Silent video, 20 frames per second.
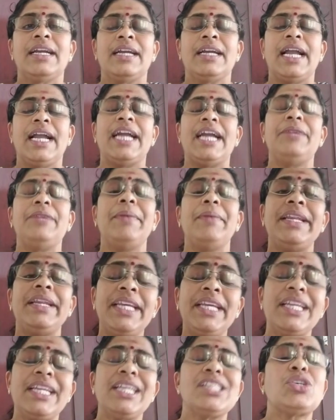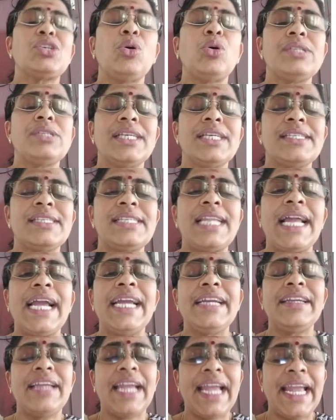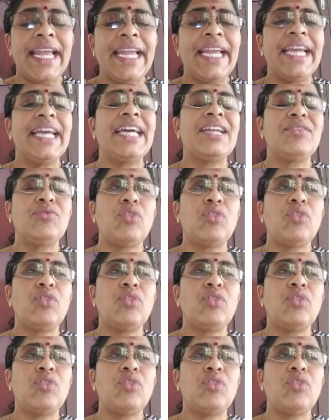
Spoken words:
and many resources like air,